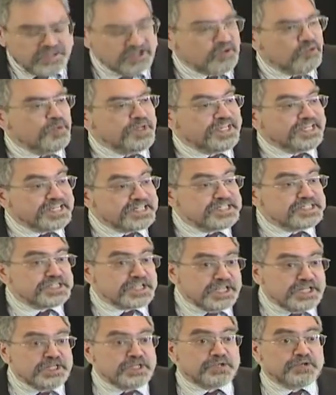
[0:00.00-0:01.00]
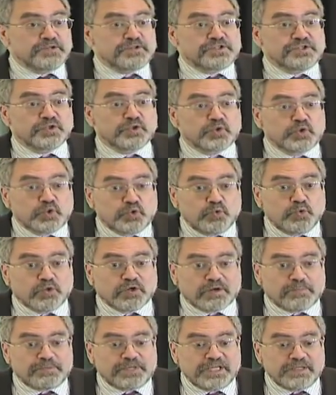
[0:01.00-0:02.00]
we continue to
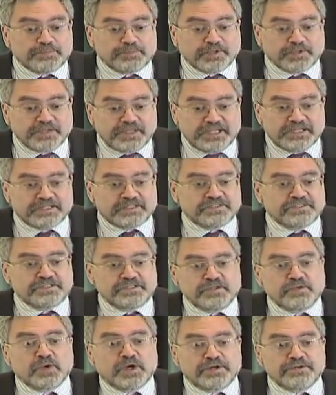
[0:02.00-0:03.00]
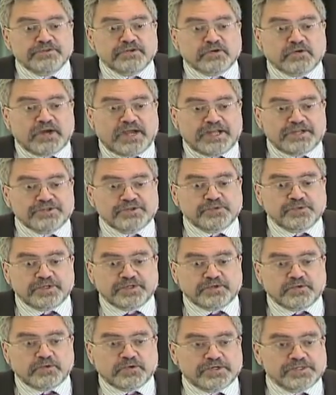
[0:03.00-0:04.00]
lure people into
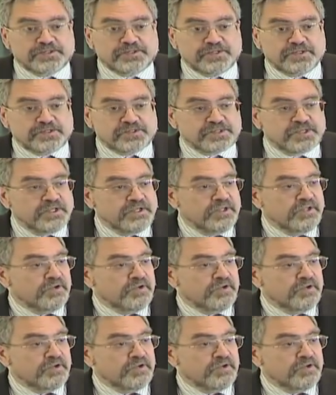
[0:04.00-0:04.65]
undergraduate courses